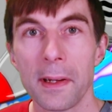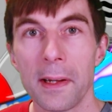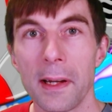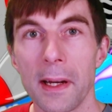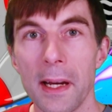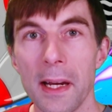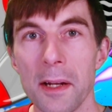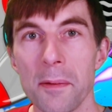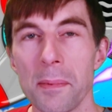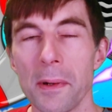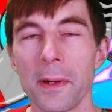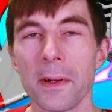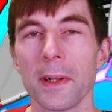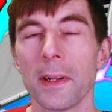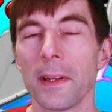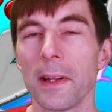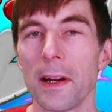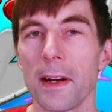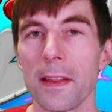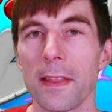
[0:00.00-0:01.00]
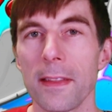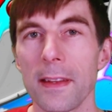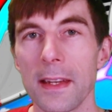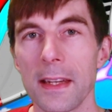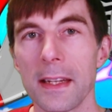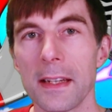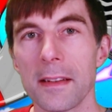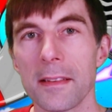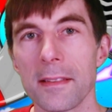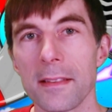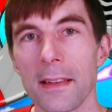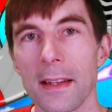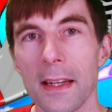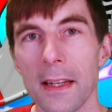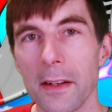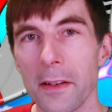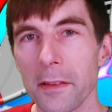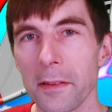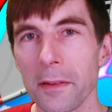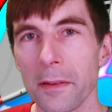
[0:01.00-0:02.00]
I had broken a lot of things,
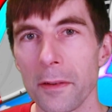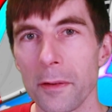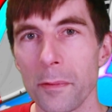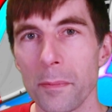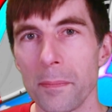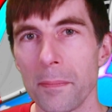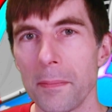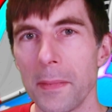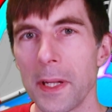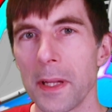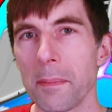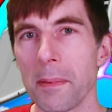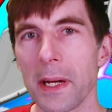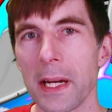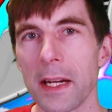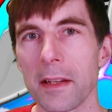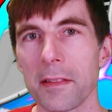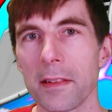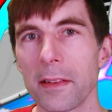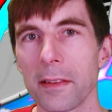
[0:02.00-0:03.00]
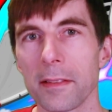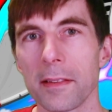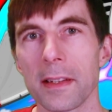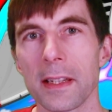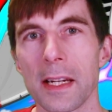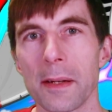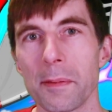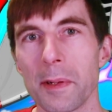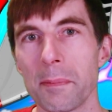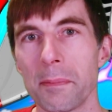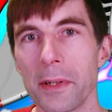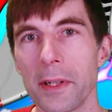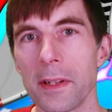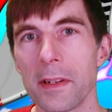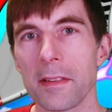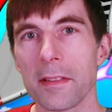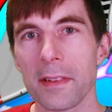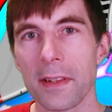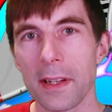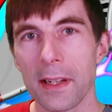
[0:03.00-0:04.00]
and also in the past it looks like I've been
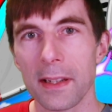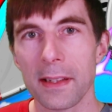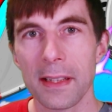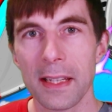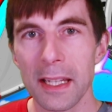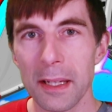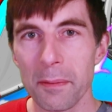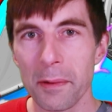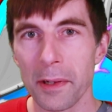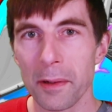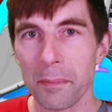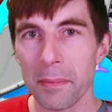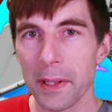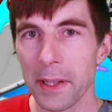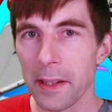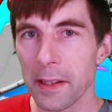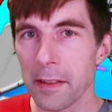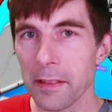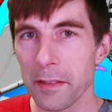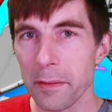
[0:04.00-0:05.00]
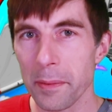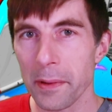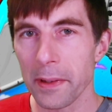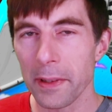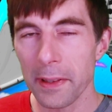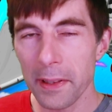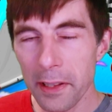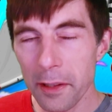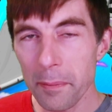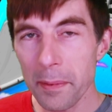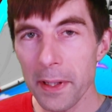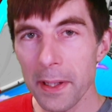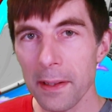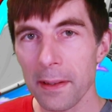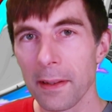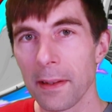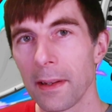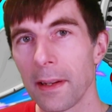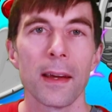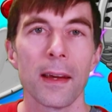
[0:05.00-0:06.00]
putting aside keyboard and player support a little
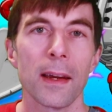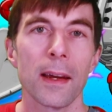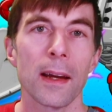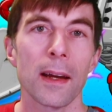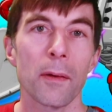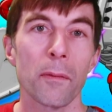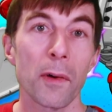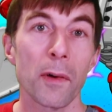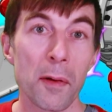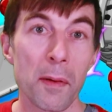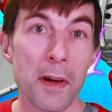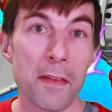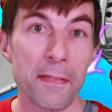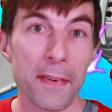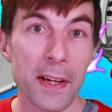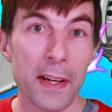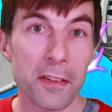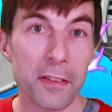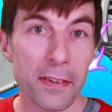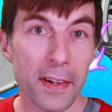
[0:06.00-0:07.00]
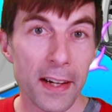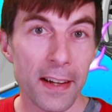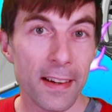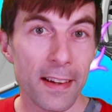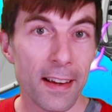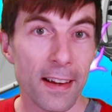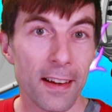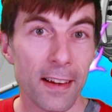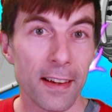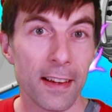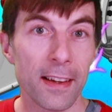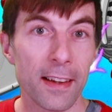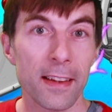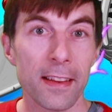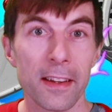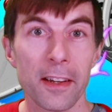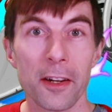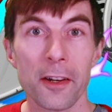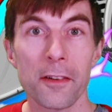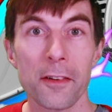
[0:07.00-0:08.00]
bit. One of my friends tried it
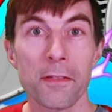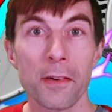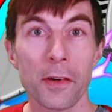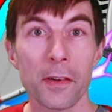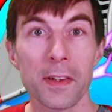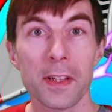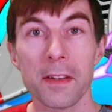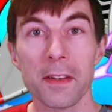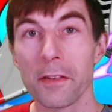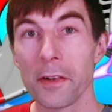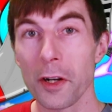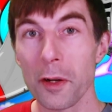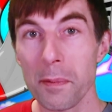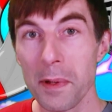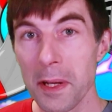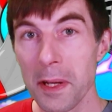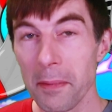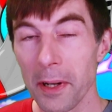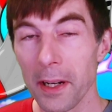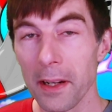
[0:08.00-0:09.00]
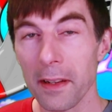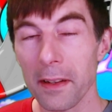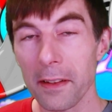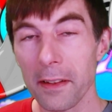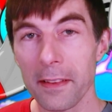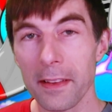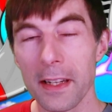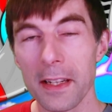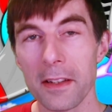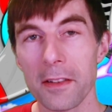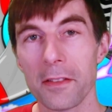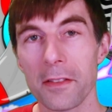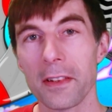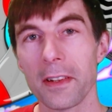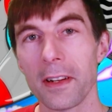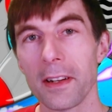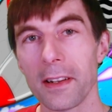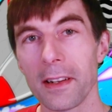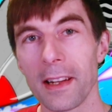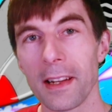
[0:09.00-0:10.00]
on their 1440p monitor, thank you
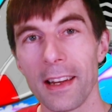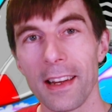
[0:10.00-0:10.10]
John,